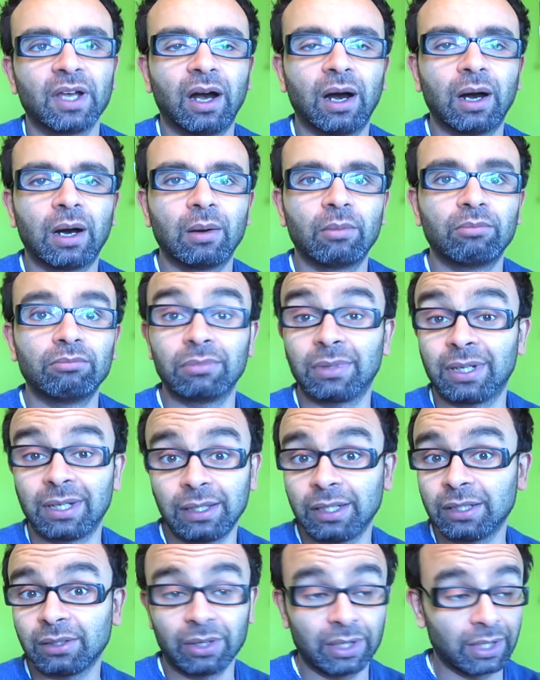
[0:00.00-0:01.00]
So
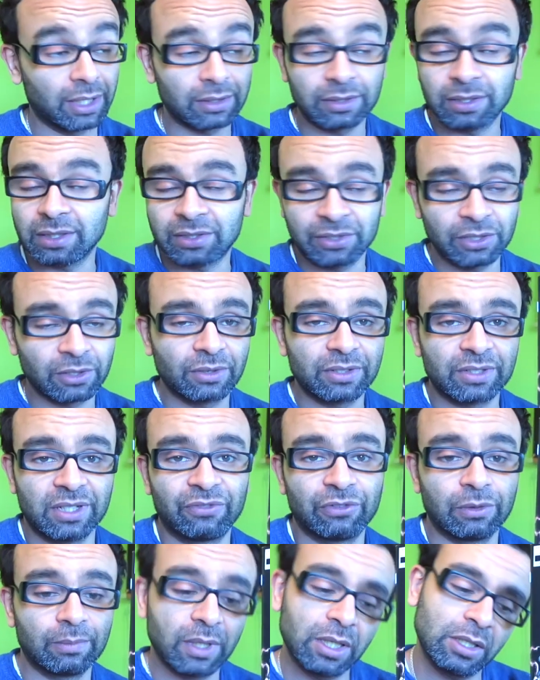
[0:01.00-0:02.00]

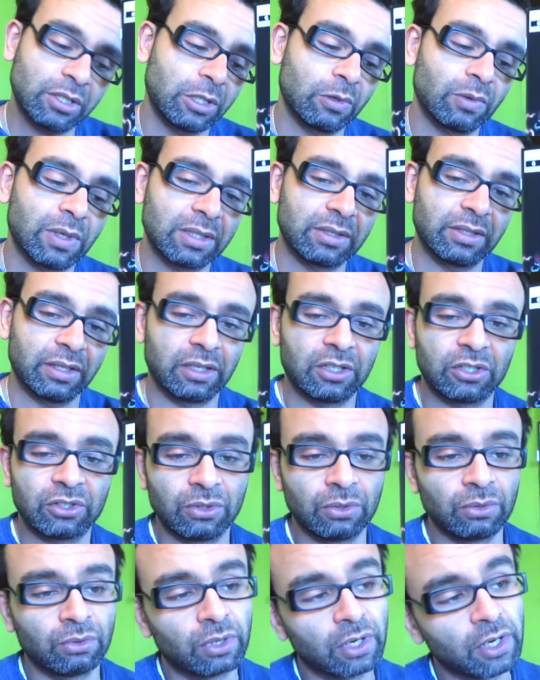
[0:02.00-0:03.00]
seriously, from issue 1 to
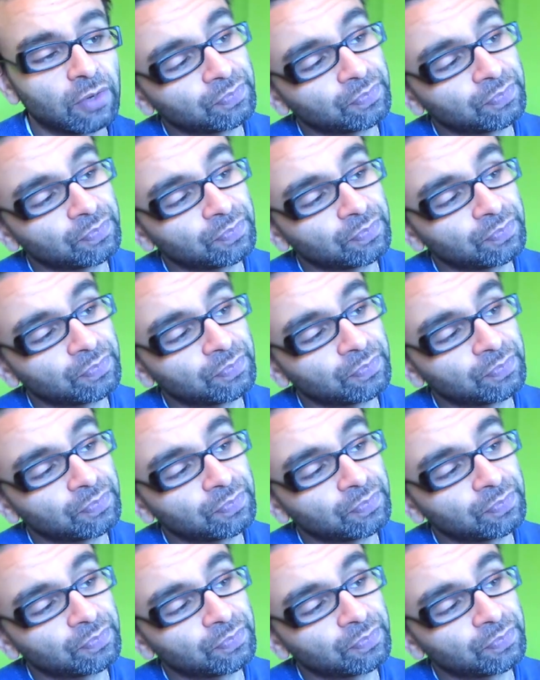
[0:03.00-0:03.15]
issue